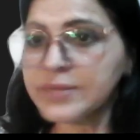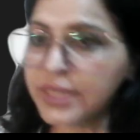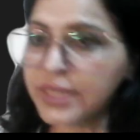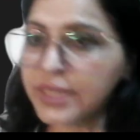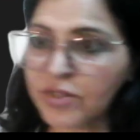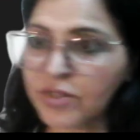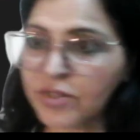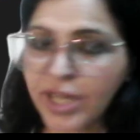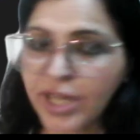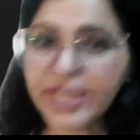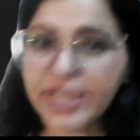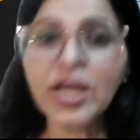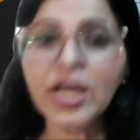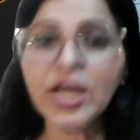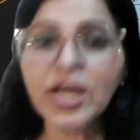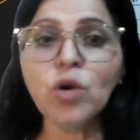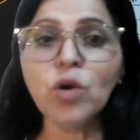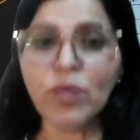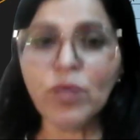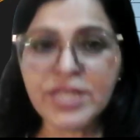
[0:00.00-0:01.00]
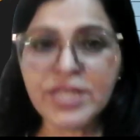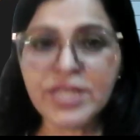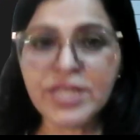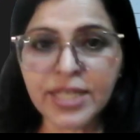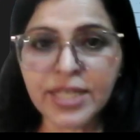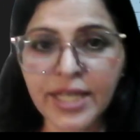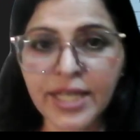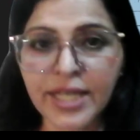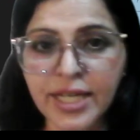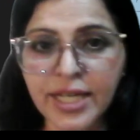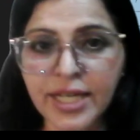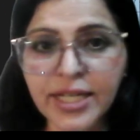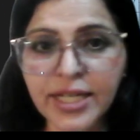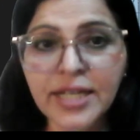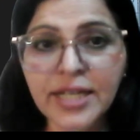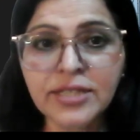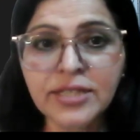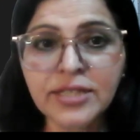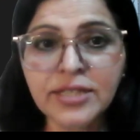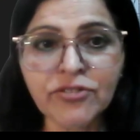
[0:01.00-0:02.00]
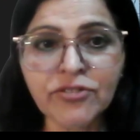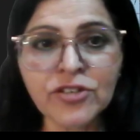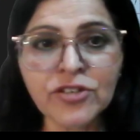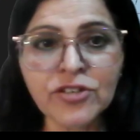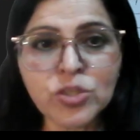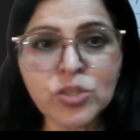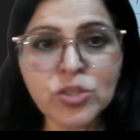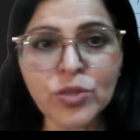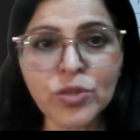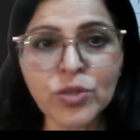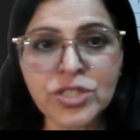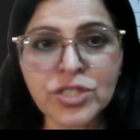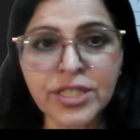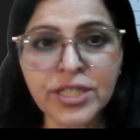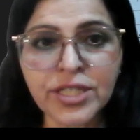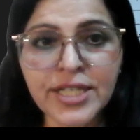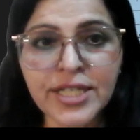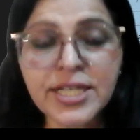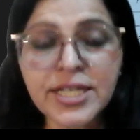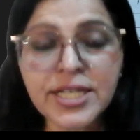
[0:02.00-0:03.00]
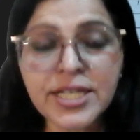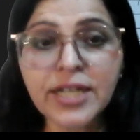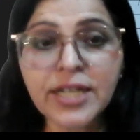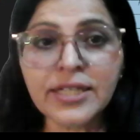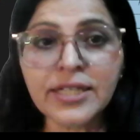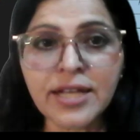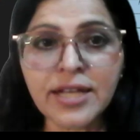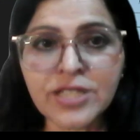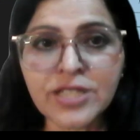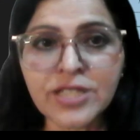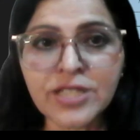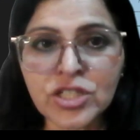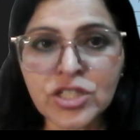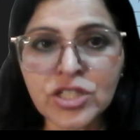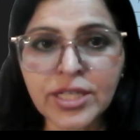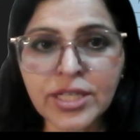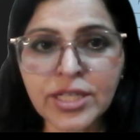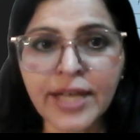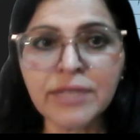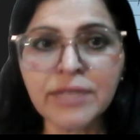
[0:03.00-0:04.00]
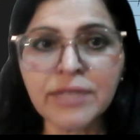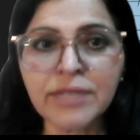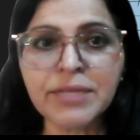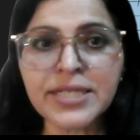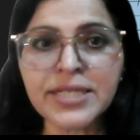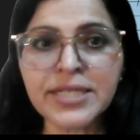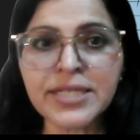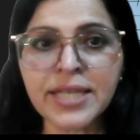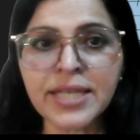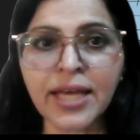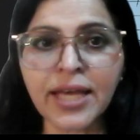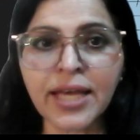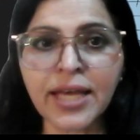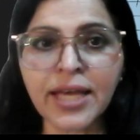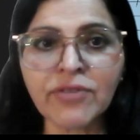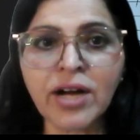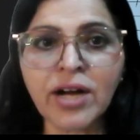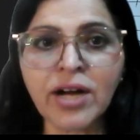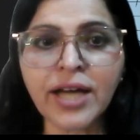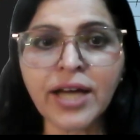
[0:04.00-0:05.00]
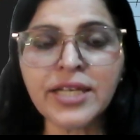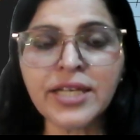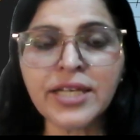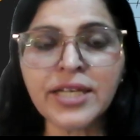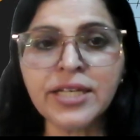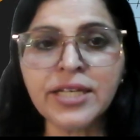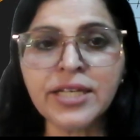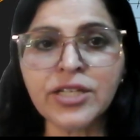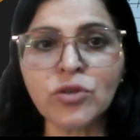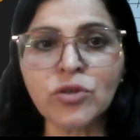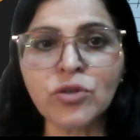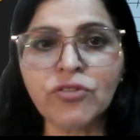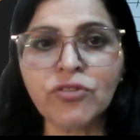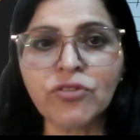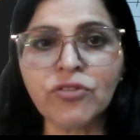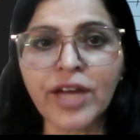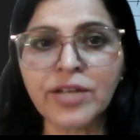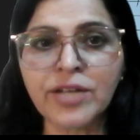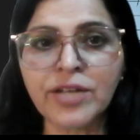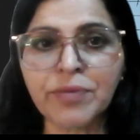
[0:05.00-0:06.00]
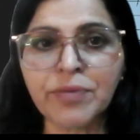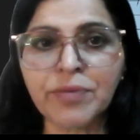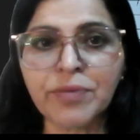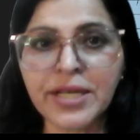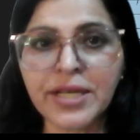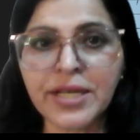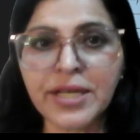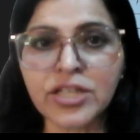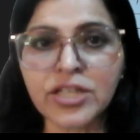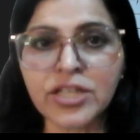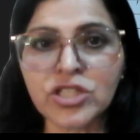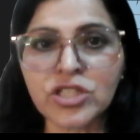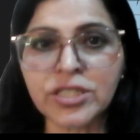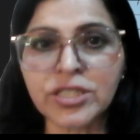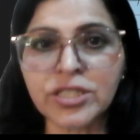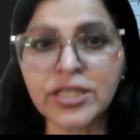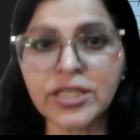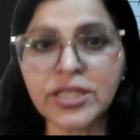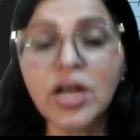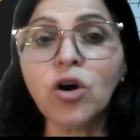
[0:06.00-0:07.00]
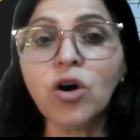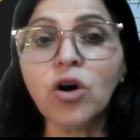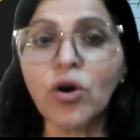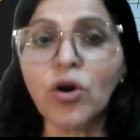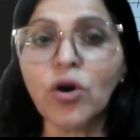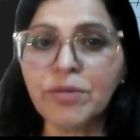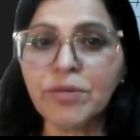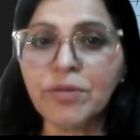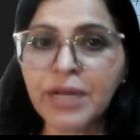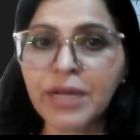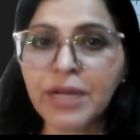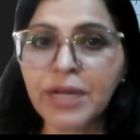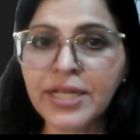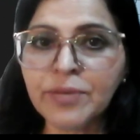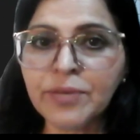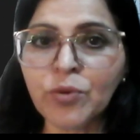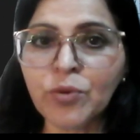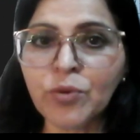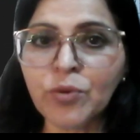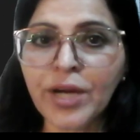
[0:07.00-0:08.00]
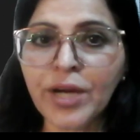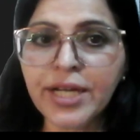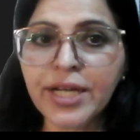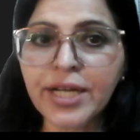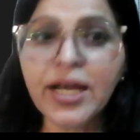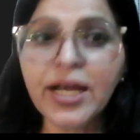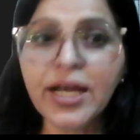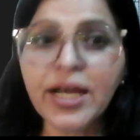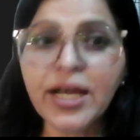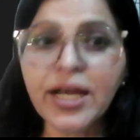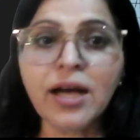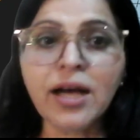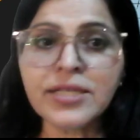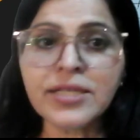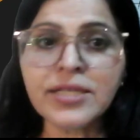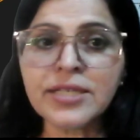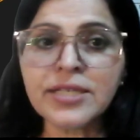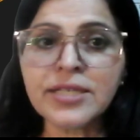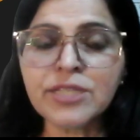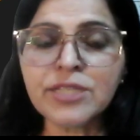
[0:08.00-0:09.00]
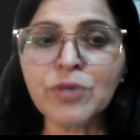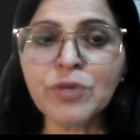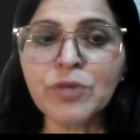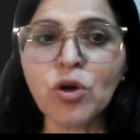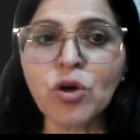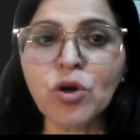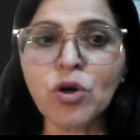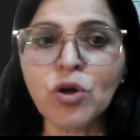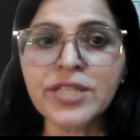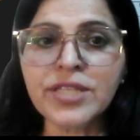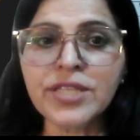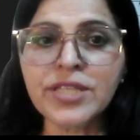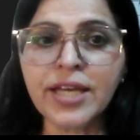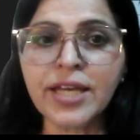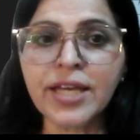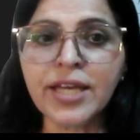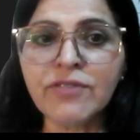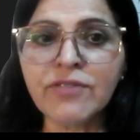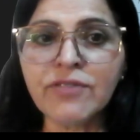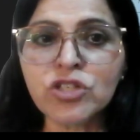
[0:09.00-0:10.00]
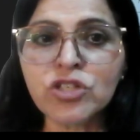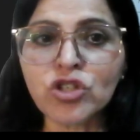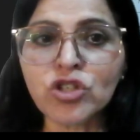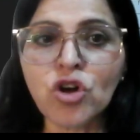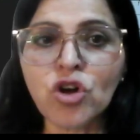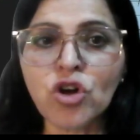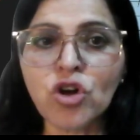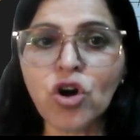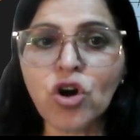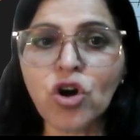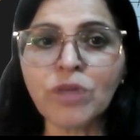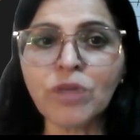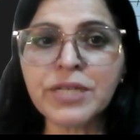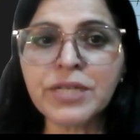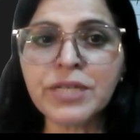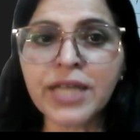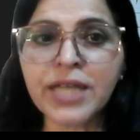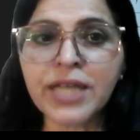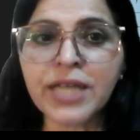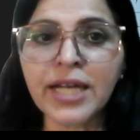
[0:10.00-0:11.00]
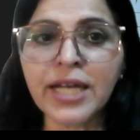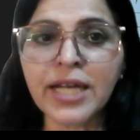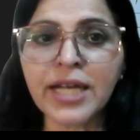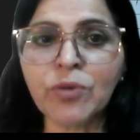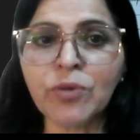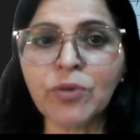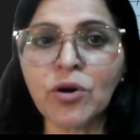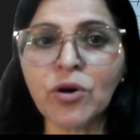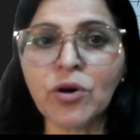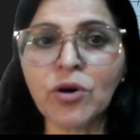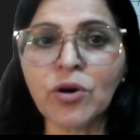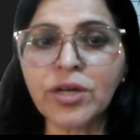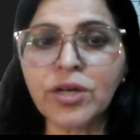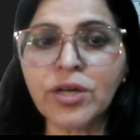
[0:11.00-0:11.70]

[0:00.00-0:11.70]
Right? Once again, the first question is, transition elements have high heat of atomization or melting point. Answer is because they have strong metallic bond.